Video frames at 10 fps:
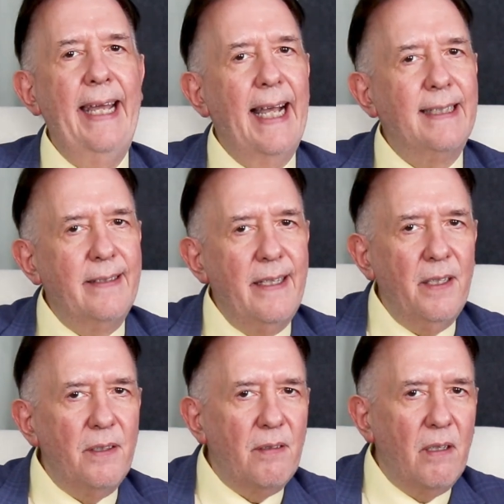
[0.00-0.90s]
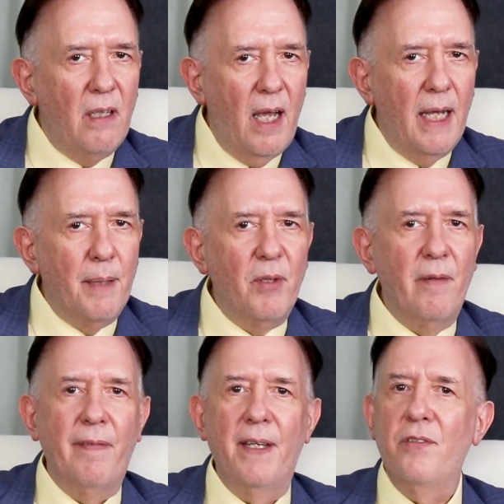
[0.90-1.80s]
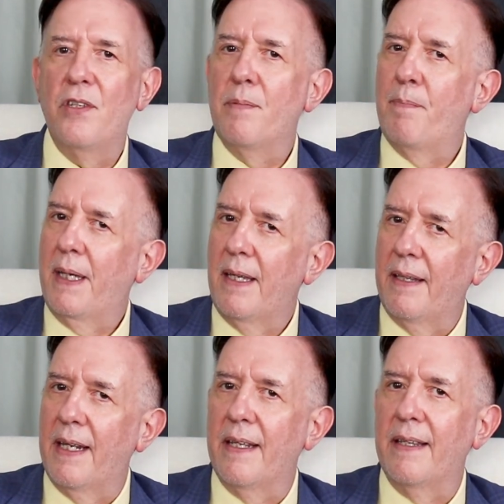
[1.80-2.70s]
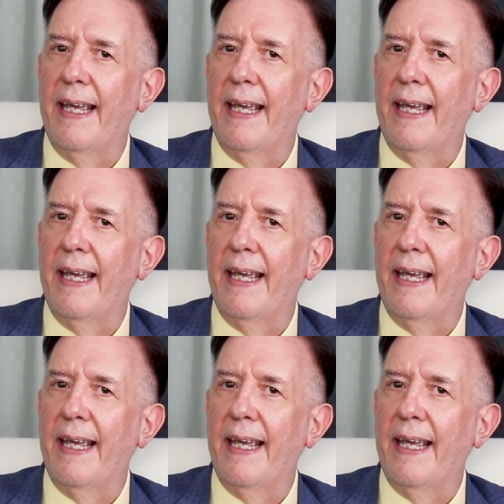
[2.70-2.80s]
As yields climbed, investors speculated